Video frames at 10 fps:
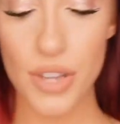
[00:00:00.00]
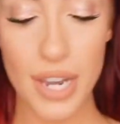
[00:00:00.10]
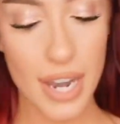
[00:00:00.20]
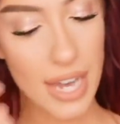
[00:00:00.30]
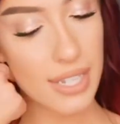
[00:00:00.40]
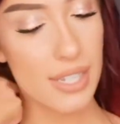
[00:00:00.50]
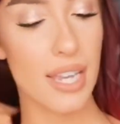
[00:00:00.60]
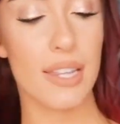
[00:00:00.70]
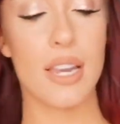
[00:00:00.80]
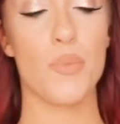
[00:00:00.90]
the next
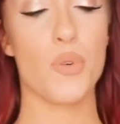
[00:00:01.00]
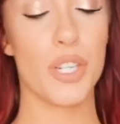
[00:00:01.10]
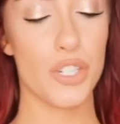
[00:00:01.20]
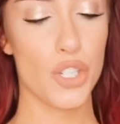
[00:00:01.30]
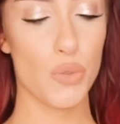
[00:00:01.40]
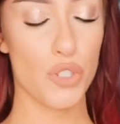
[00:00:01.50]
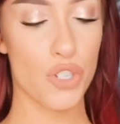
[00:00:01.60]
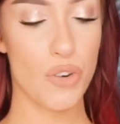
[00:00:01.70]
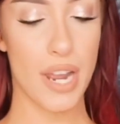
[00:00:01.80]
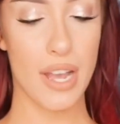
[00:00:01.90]
thing that I'm going to
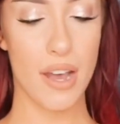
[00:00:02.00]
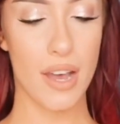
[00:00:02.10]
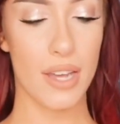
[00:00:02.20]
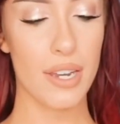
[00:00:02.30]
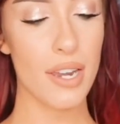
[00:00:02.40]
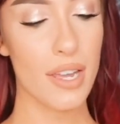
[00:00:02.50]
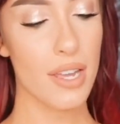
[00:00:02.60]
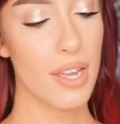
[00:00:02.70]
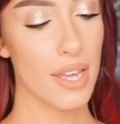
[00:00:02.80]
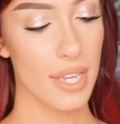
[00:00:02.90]
try on
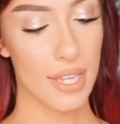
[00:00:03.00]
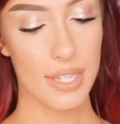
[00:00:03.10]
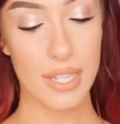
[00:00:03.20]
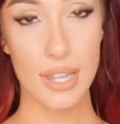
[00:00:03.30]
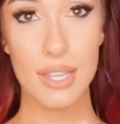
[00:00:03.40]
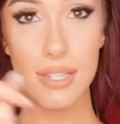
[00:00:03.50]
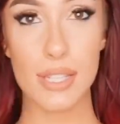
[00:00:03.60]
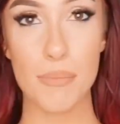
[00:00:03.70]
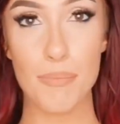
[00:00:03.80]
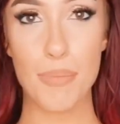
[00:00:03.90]
is
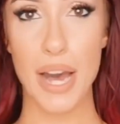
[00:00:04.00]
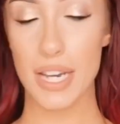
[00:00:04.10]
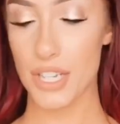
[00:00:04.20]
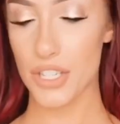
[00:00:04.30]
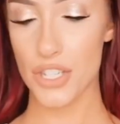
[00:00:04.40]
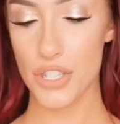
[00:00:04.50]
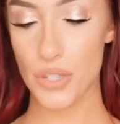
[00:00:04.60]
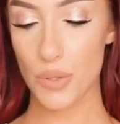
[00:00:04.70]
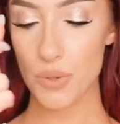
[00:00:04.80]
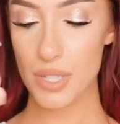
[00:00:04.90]
this
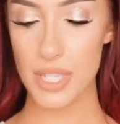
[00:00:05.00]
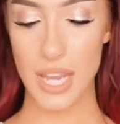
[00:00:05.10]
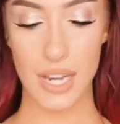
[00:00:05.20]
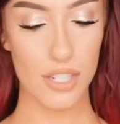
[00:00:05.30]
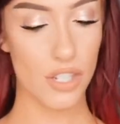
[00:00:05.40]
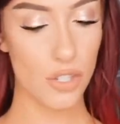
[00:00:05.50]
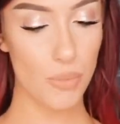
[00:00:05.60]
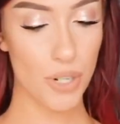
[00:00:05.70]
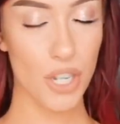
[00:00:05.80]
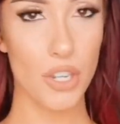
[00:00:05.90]
bodysuit, and it's
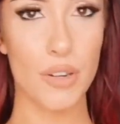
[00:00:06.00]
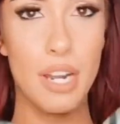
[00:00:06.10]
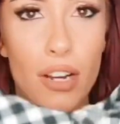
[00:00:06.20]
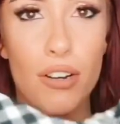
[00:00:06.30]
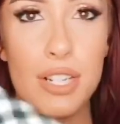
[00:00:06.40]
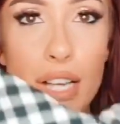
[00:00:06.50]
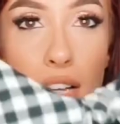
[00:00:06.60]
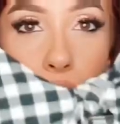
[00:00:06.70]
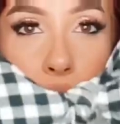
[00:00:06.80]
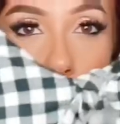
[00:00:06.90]
super cute, and I can already tell that it's